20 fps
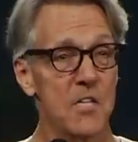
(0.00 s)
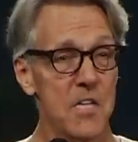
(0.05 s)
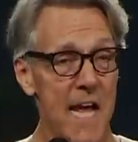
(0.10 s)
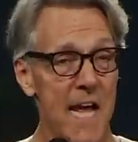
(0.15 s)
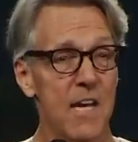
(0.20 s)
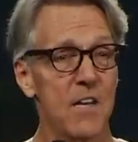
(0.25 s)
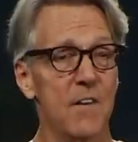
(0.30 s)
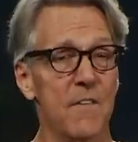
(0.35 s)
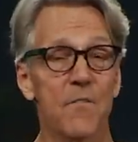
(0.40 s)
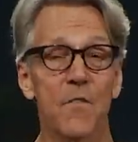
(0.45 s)

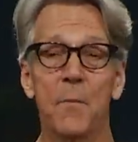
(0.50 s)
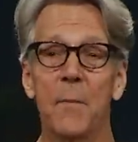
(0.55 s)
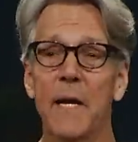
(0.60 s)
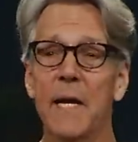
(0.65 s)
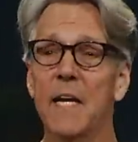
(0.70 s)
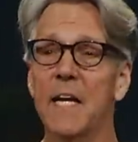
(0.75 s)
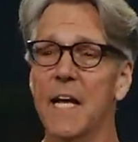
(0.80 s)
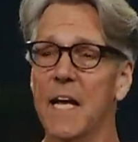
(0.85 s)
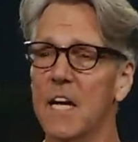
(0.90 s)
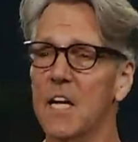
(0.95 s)
tent of the
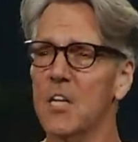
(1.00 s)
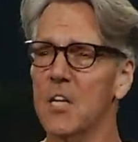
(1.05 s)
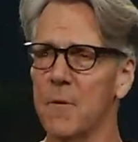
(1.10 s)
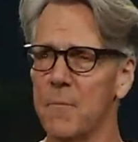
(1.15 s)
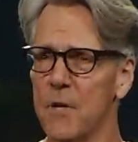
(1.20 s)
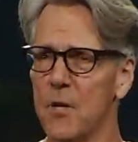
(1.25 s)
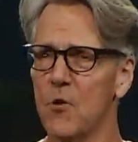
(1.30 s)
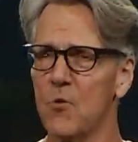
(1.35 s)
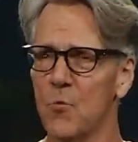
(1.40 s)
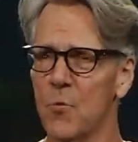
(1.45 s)
meeting and
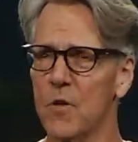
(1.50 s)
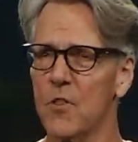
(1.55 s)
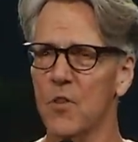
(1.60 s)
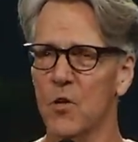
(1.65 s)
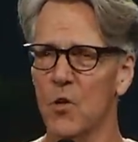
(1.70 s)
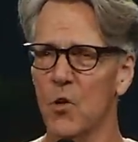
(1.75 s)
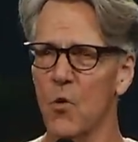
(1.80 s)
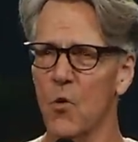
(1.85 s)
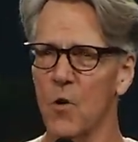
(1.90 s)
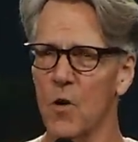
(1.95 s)
communed with
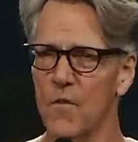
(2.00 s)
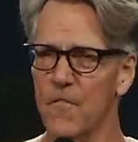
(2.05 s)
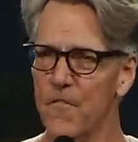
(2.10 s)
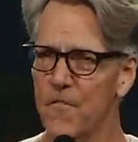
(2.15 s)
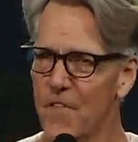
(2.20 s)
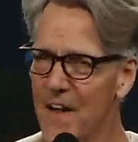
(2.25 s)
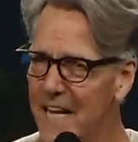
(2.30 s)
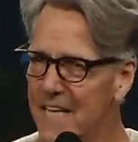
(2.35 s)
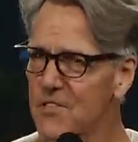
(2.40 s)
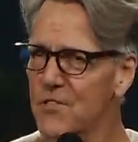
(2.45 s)
the Lord
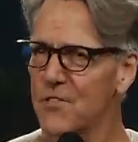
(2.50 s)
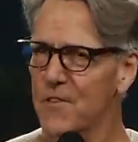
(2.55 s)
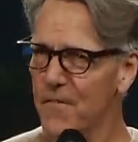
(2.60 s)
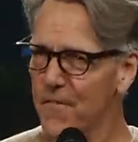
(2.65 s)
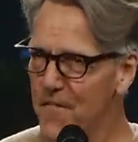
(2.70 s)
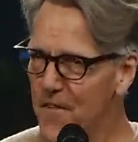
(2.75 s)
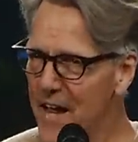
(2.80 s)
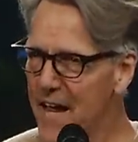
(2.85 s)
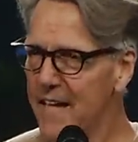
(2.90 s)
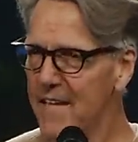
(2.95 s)
face
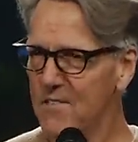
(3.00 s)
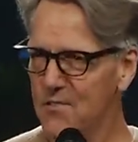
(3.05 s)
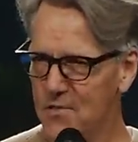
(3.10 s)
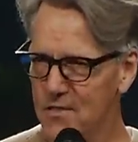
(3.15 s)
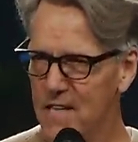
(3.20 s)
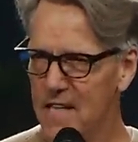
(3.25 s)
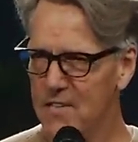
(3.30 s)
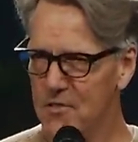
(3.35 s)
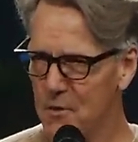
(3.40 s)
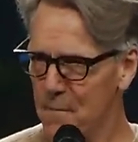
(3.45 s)
to
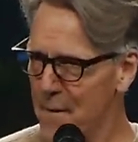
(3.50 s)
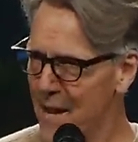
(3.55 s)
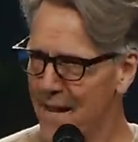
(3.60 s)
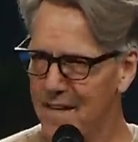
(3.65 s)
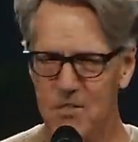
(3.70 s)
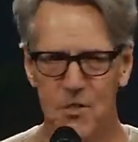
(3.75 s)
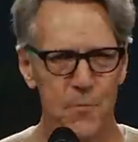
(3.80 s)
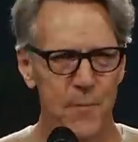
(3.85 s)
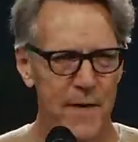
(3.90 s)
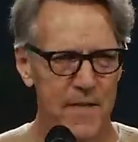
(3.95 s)
face as a
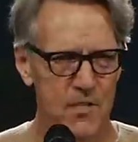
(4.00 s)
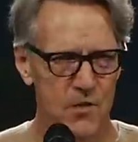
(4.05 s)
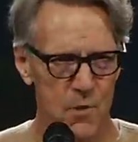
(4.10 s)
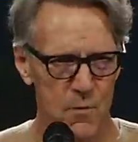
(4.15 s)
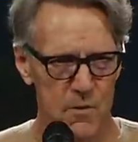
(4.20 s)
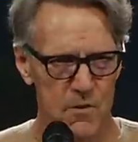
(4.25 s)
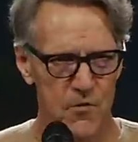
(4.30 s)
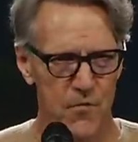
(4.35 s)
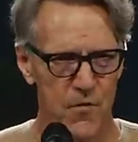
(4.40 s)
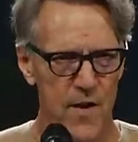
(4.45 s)
man speaks
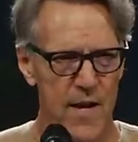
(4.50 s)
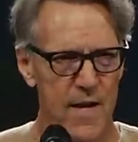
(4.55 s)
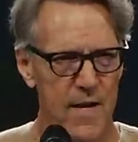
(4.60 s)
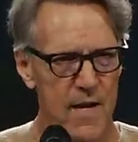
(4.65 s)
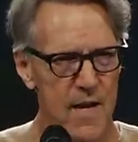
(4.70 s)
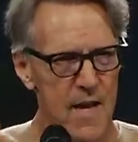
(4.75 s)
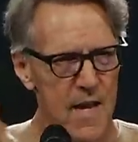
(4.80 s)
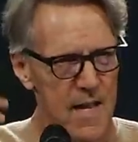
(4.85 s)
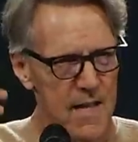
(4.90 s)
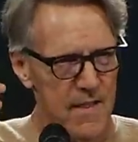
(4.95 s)
to his friend,